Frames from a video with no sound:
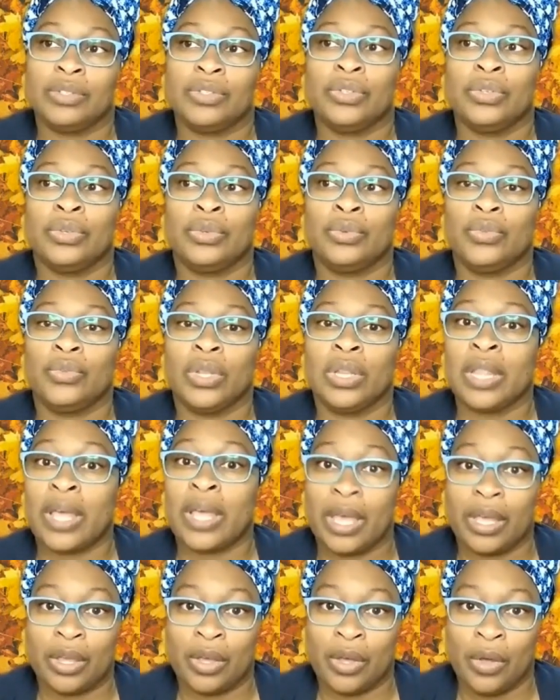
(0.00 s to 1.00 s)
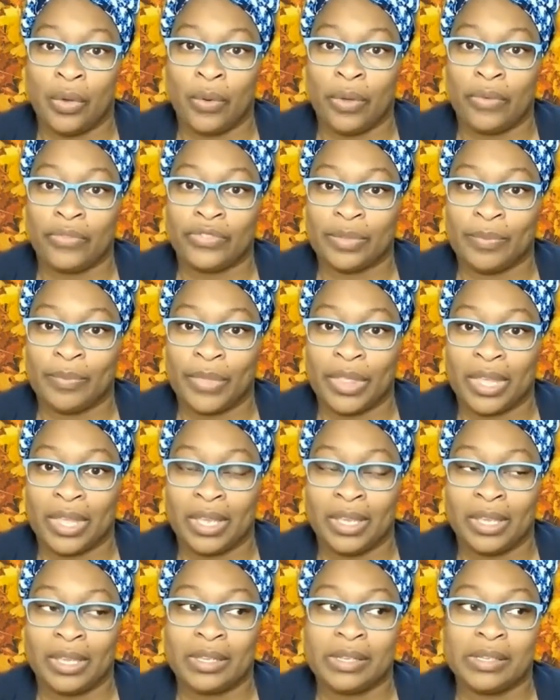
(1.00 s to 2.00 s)
to let go of some
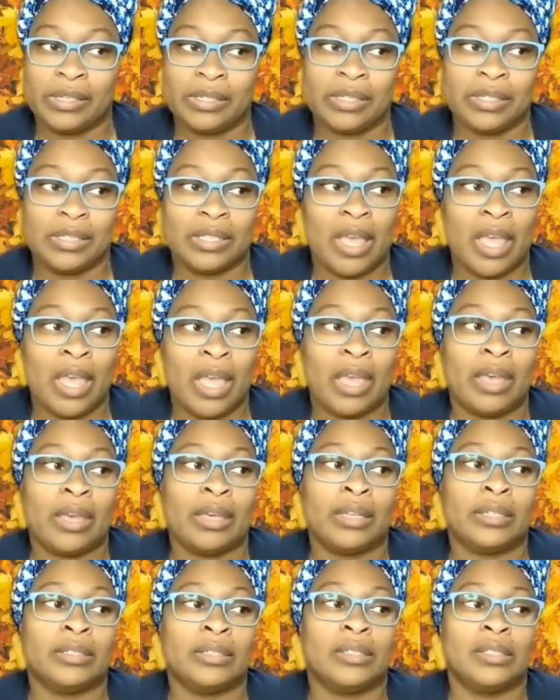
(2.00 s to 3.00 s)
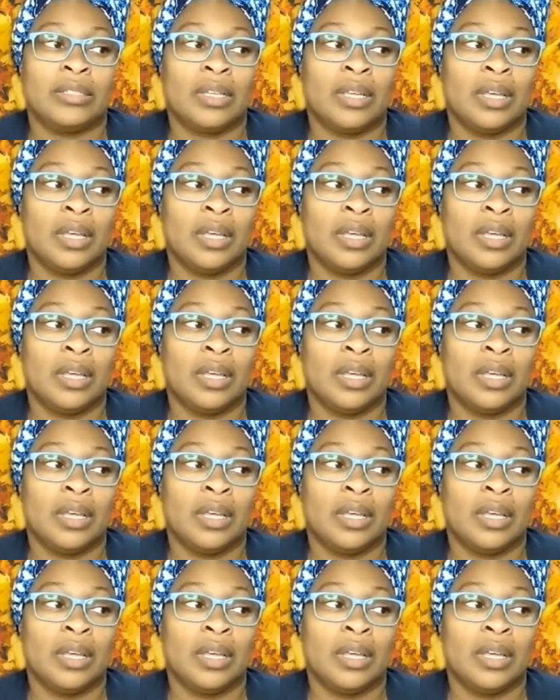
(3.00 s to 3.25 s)
things and